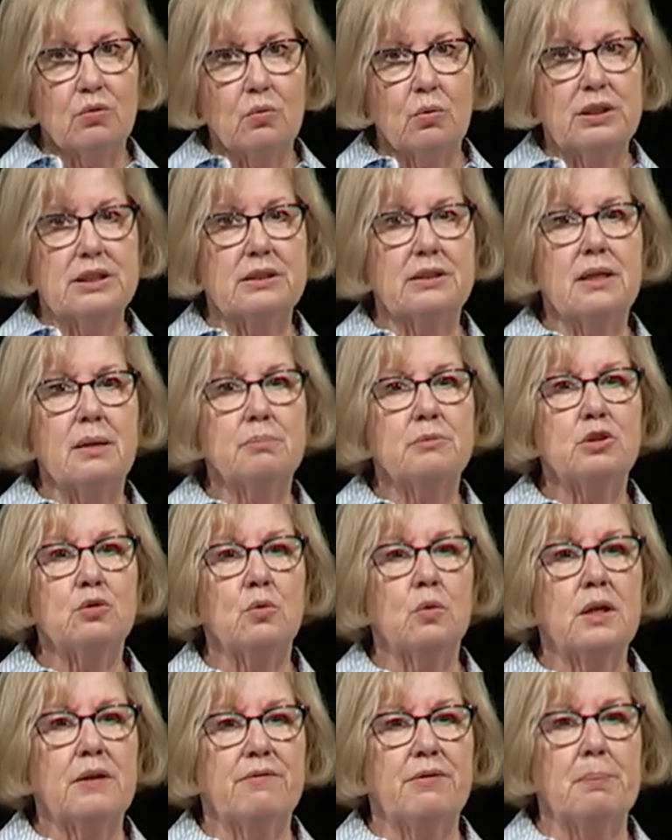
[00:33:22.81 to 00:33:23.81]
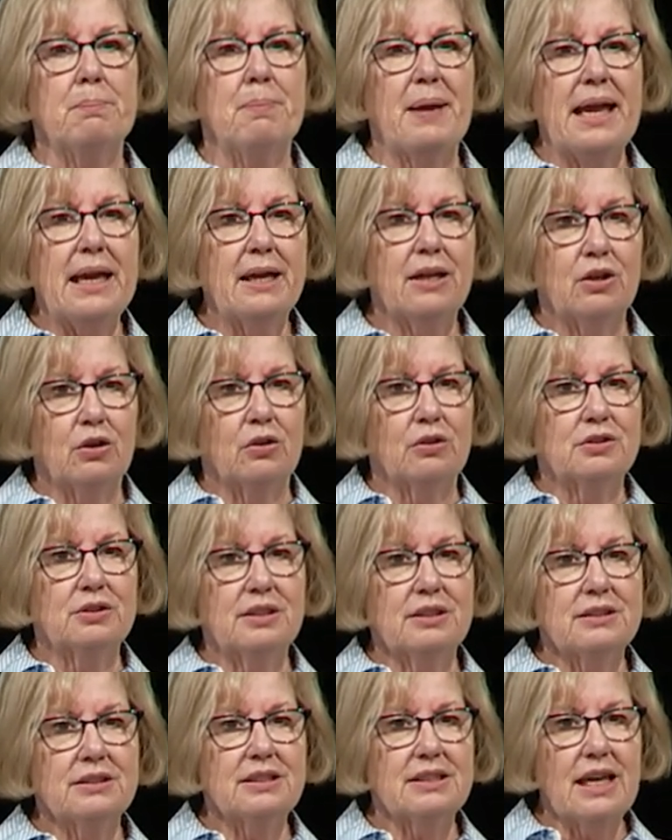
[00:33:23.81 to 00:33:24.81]
was some sort of a banner
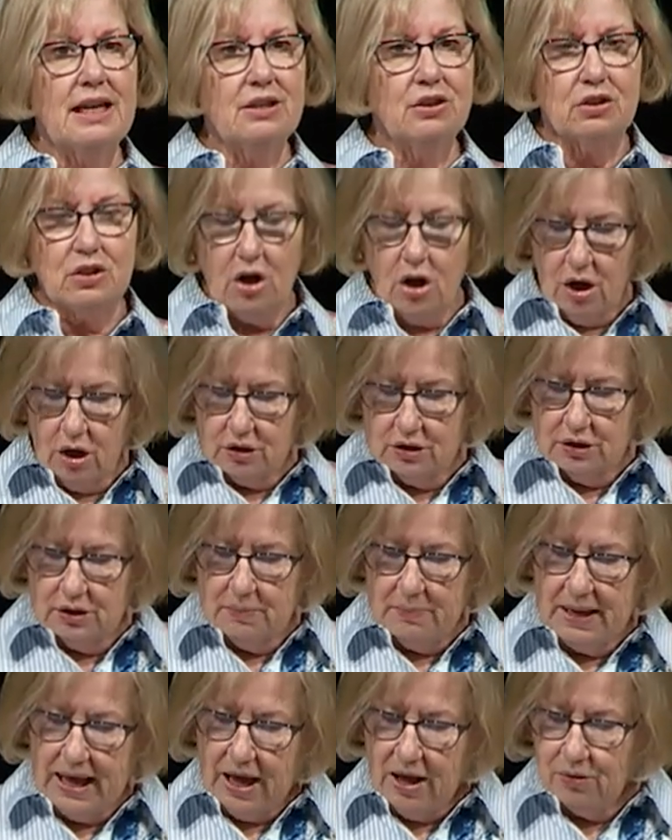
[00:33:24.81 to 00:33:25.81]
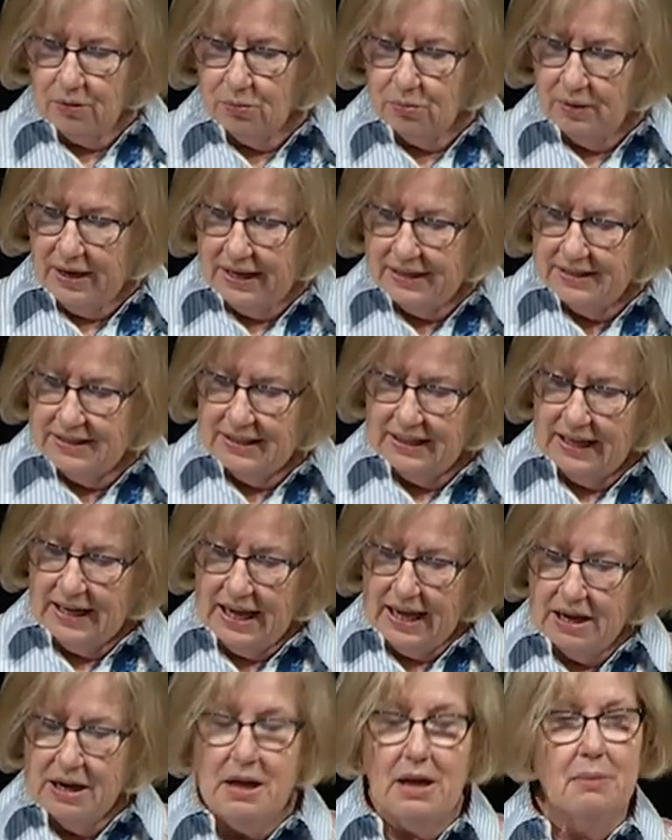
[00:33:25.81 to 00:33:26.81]
since they talked about raising
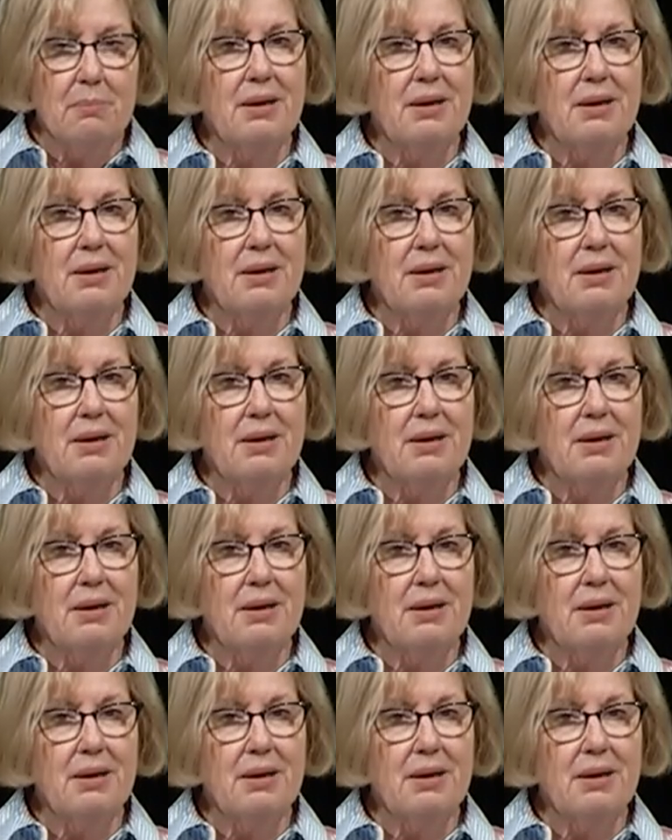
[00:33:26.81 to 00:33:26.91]
it,